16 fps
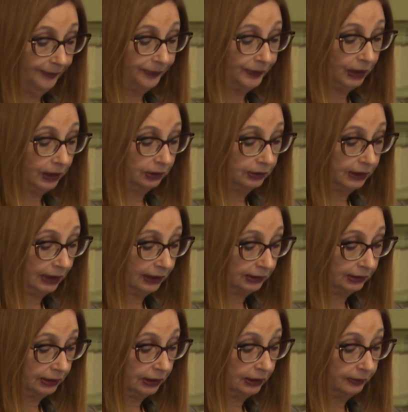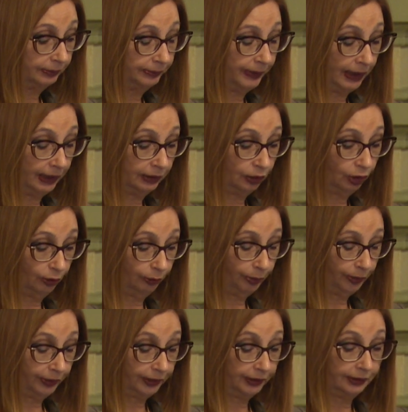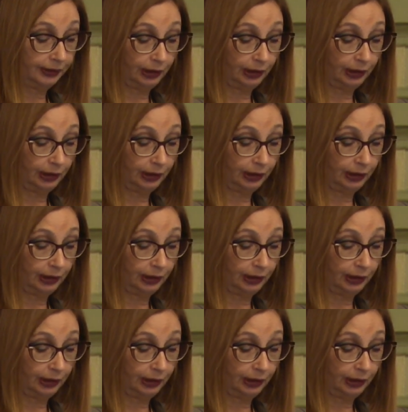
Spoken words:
conducted by competent